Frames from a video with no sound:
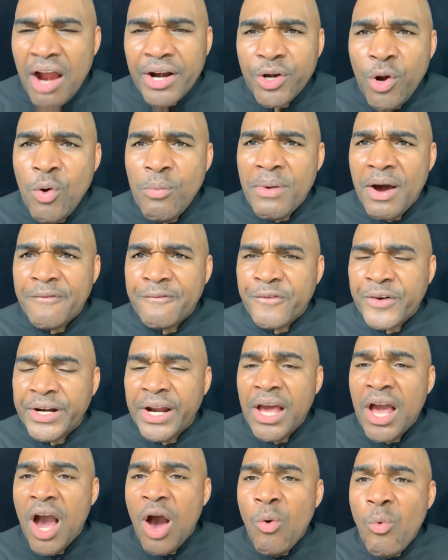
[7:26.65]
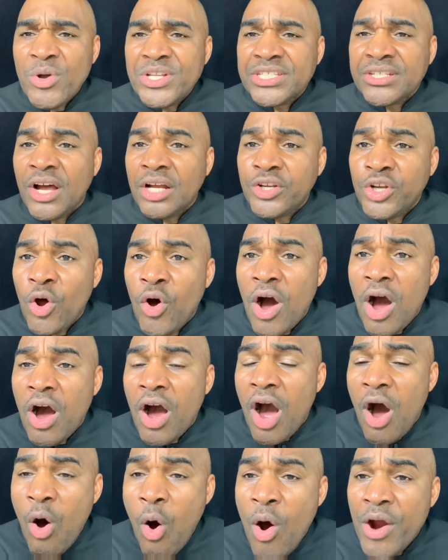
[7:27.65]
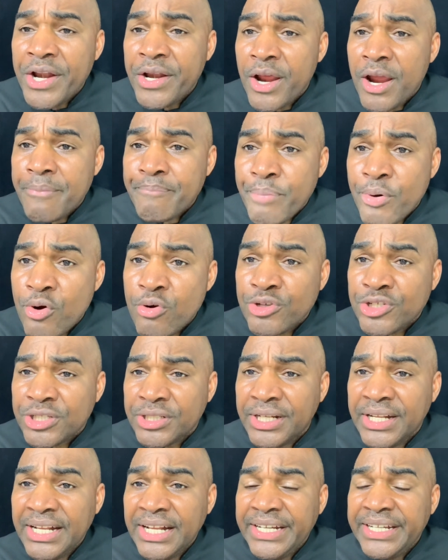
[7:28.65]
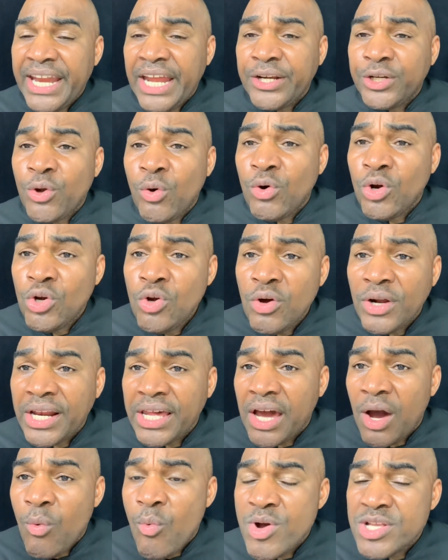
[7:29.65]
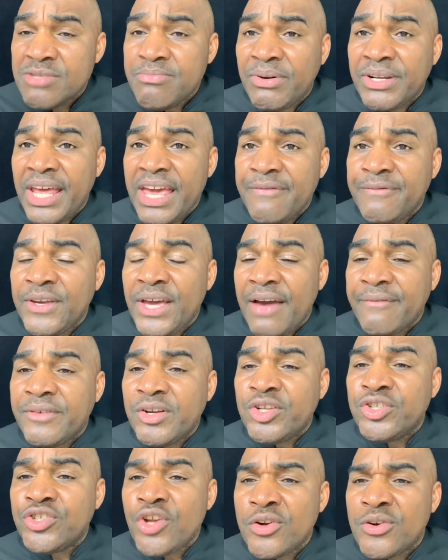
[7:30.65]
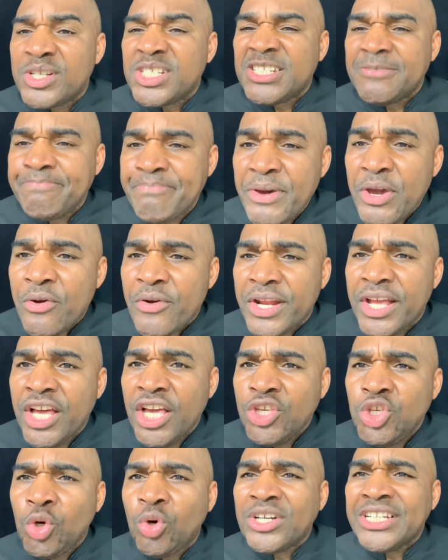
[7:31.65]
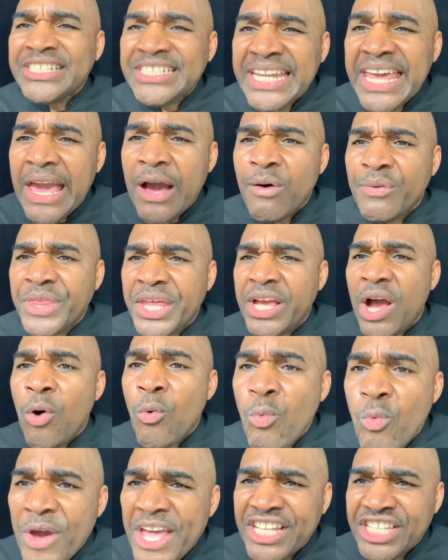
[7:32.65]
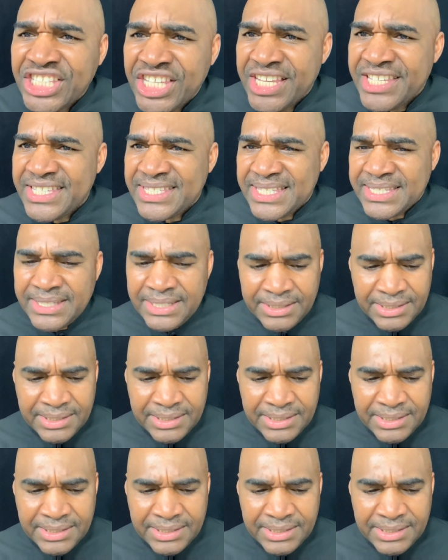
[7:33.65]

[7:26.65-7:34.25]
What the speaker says: No, my friend, a witch is an ordinary person that don't look like a witch, but if you have a discerning spirit, you can tell they are witches.